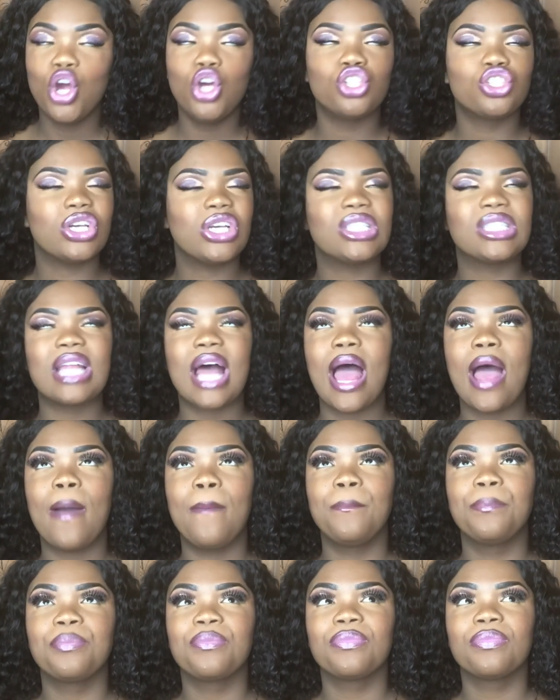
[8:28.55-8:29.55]
So it's like,
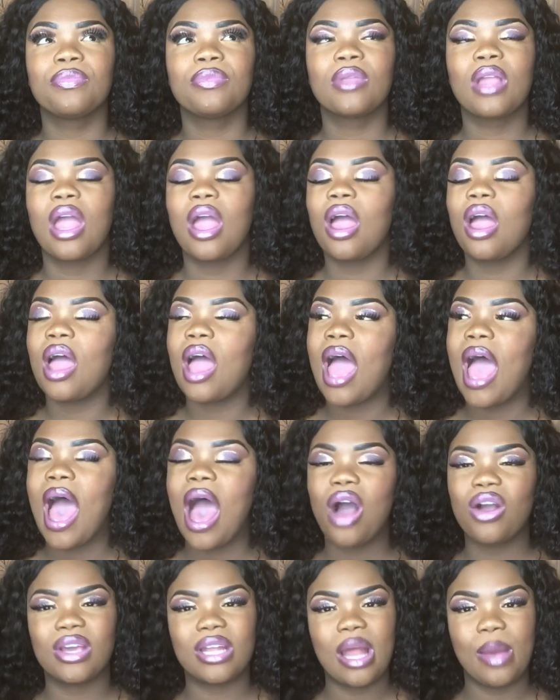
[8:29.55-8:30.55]

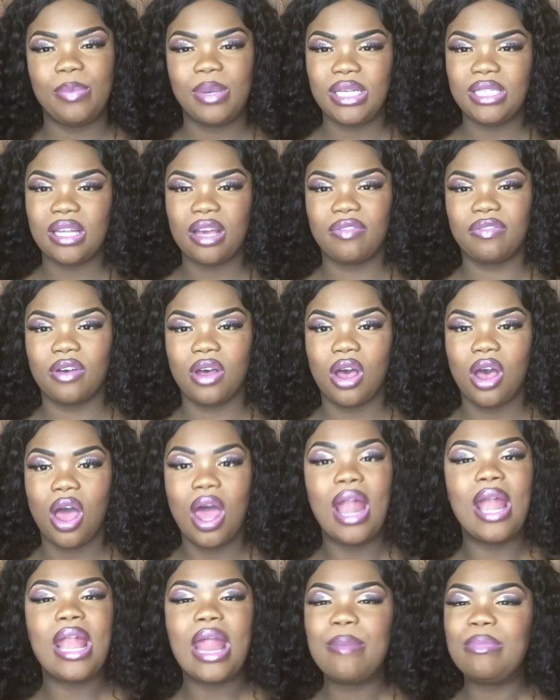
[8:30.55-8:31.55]
how can I be there for her?
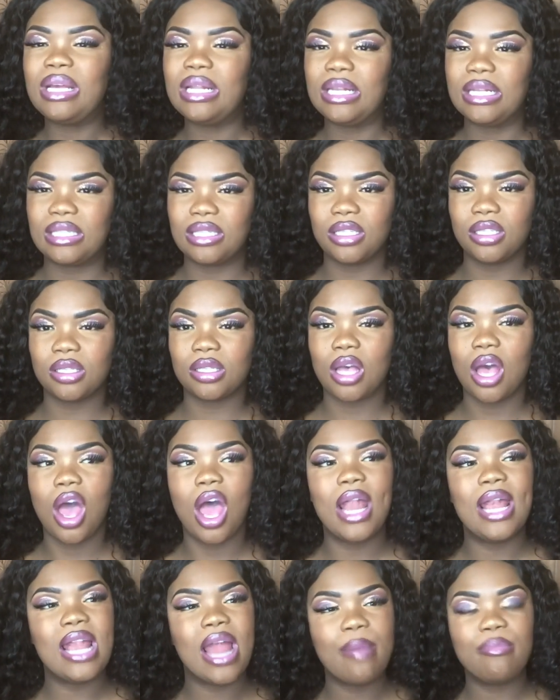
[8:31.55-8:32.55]
Let me listen to
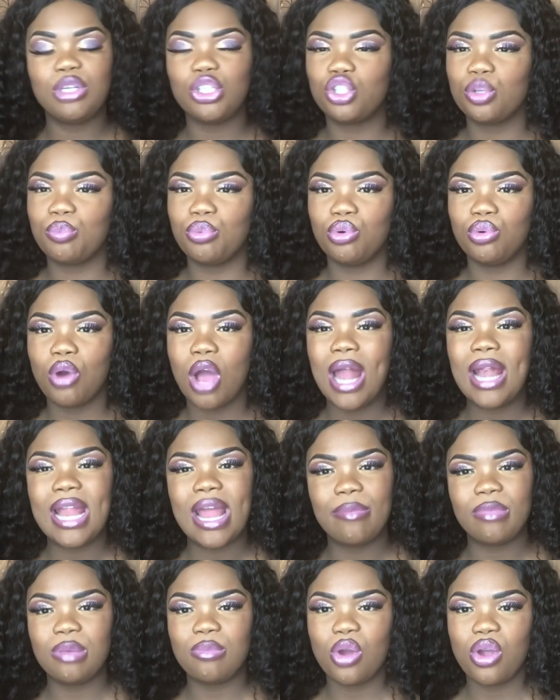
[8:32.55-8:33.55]
her. Let me support her.
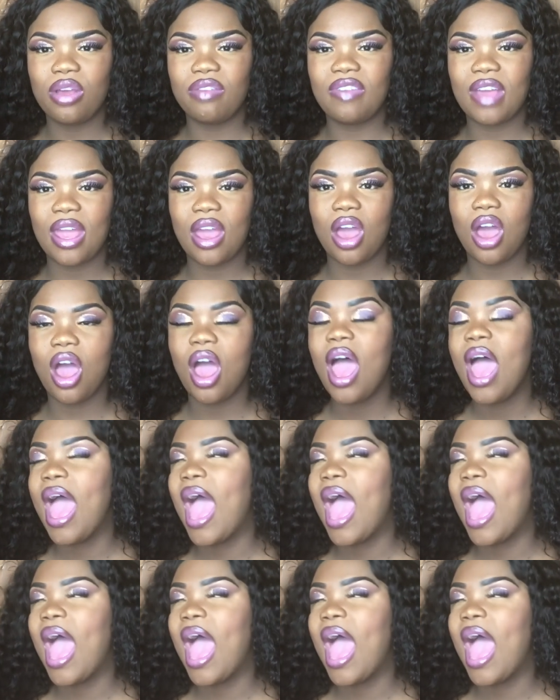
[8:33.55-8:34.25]
Let me motivate her.